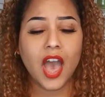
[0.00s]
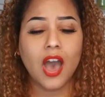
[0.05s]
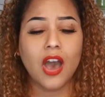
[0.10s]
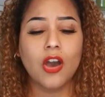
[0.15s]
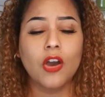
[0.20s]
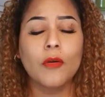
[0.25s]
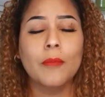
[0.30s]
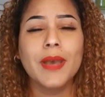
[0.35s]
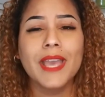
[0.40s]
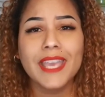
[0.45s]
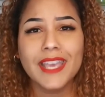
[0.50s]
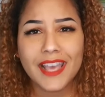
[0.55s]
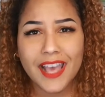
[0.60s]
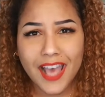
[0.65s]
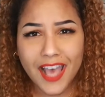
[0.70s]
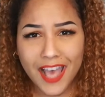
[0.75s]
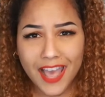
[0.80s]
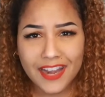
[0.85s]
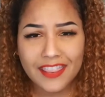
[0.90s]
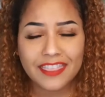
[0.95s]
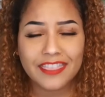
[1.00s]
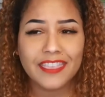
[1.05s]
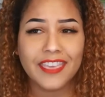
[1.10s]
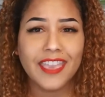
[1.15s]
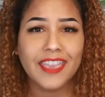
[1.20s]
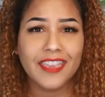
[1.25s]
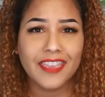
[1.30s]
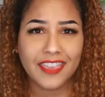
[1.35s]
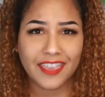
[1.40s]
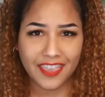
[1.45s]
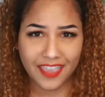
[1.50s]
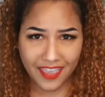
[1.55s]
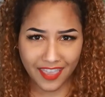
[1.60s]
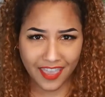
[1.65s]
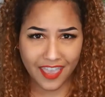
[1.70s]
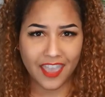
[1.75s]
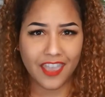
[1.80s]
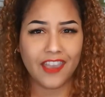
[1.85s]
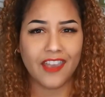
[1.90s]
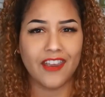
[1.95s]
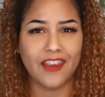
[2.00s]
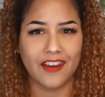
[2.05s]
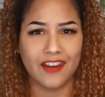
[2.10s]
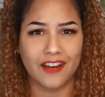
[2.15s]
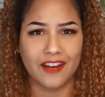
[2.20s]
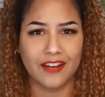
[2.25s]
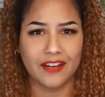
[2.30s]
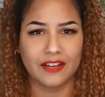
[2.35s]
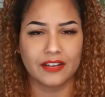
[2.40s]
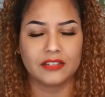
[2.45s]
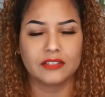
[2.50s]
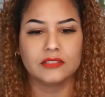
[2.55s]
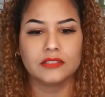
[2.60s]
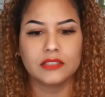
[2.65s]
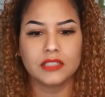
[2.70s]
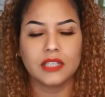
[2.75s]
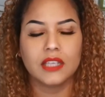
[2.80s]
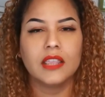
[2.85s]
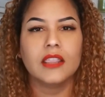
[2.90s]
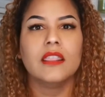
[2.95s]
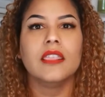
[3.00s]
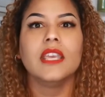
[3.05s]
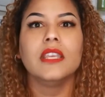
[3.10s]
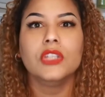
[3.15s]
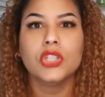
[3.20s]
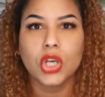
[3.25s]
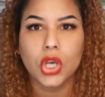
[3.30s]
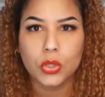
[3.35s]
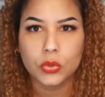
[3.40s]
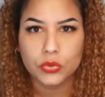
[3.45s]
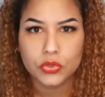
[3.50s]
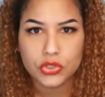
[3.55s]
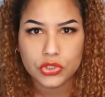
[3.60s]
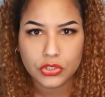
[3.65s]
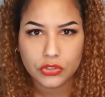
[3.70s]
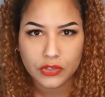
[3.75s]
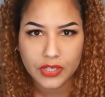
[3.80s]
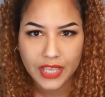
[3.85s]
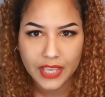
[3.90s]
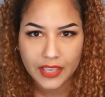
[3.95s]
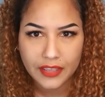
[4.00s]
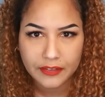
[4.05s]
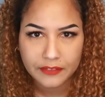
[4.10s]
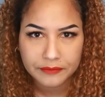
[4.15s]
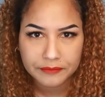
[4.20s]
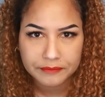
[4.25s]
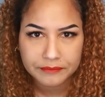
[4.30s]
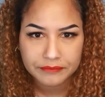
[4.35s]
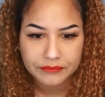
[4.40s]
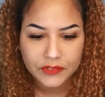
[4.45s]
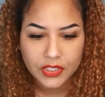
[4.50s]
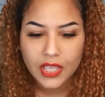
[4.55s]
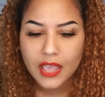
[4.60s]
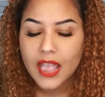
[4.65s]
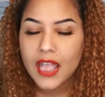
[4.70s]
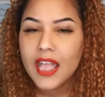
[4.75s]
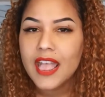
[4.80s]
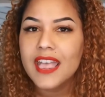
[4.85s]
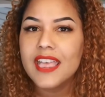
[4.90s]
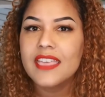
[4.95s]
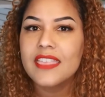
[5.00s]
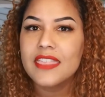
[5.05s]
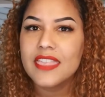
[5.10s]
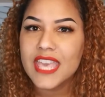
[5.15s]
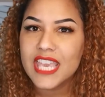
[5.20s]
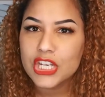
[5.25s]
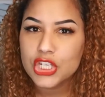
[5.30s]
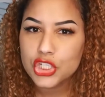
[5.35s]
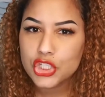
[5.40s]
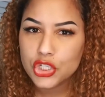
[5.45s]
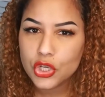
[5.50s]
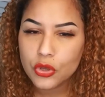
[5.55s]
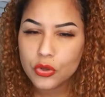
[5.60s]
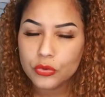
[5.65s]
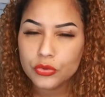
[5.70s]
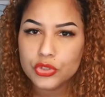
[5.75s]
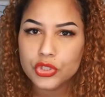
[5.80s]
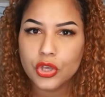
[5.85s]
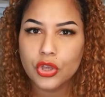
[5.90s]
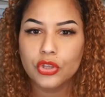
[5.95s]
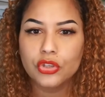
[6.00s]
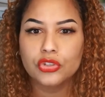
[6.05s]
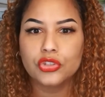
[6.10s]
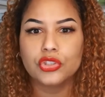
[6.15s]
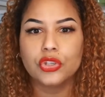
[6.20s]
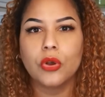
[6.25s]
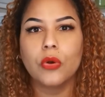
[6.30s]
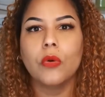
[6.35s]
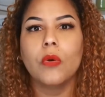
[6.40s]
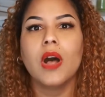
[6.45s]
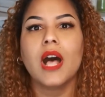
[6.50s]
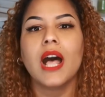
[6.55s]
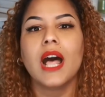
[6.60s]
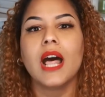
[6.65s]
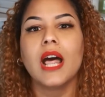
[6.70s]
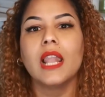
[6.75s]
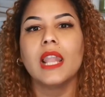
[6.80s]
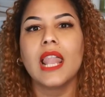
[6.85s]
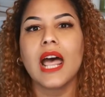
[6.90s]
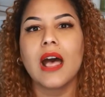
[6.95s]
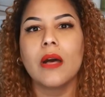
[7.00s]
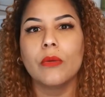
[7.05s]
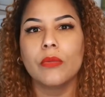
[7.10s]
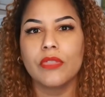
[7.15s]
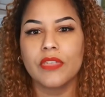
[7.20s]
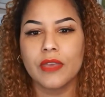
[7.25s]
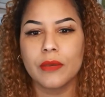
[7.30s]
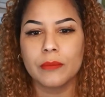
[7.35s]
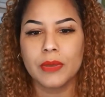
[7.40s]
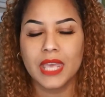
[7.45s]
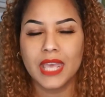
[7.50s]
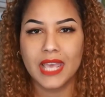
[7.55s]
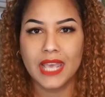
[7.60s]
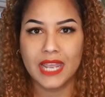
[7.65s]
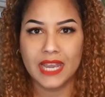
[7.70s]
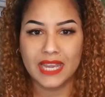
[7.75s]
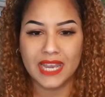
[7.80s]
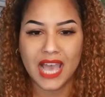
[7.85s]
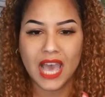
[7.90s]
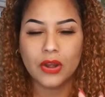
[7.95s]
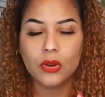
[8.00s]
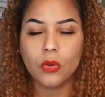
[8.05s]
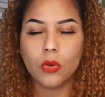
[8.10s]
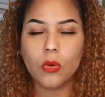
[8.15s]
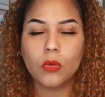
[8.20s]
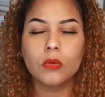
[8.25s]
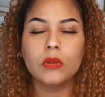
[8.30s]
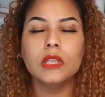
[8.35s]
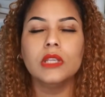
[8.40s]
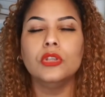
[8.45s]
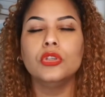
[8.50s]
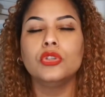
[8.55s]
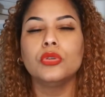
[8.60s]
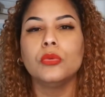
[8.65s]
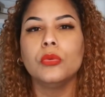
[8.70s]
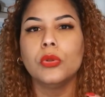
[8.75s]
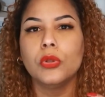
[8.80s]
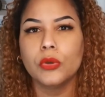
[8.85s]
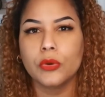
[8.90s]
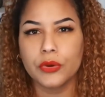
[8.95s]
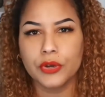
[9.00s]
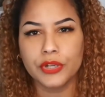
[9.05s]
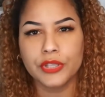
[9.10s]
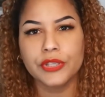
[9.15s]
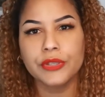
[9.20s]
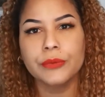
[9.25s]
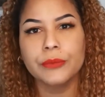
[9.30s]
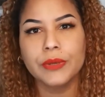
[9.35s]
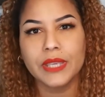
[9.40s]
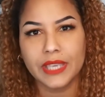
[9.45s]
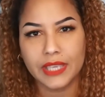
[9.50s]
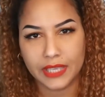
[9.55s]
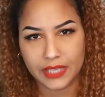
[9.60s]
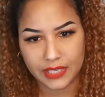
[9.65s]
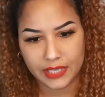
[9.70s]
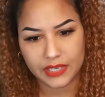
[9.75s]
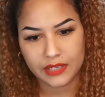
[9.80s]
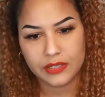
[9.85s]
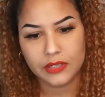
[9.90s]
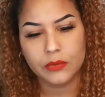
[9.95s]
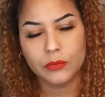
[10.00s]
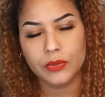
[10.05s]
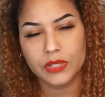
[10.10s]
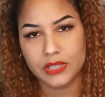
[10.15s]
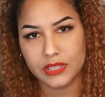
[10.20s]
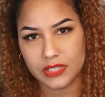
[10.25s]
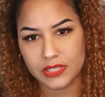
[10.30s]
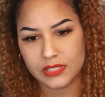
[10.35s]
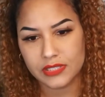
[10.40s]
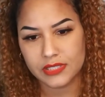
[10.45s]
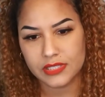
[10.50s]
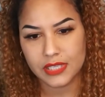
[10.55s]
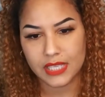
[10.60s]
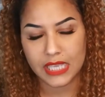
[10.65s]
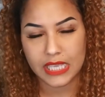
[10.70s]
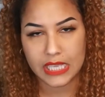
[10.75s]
Oh my God, they care. They don't, okay? They don't allow them not only to lure you in with these